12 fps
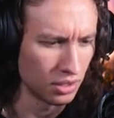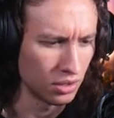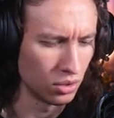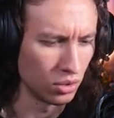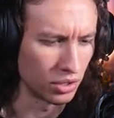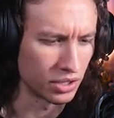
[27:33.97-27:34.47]

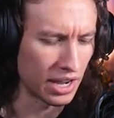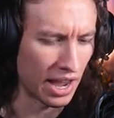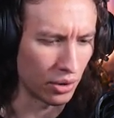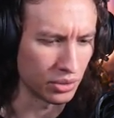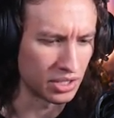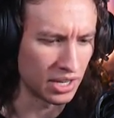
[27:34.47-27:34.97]
Lord
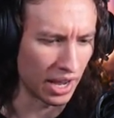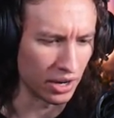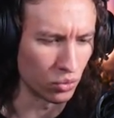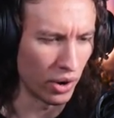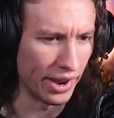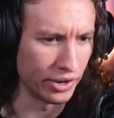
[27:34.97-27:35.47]
Gao is dead.
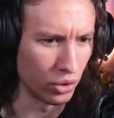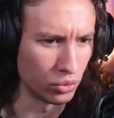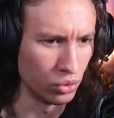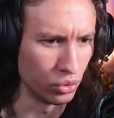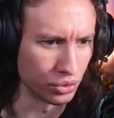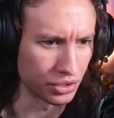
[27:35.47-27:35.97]
Rando
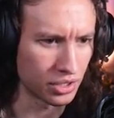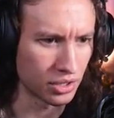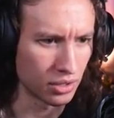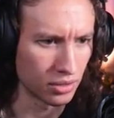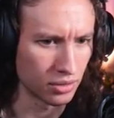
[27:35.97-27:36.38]
rules.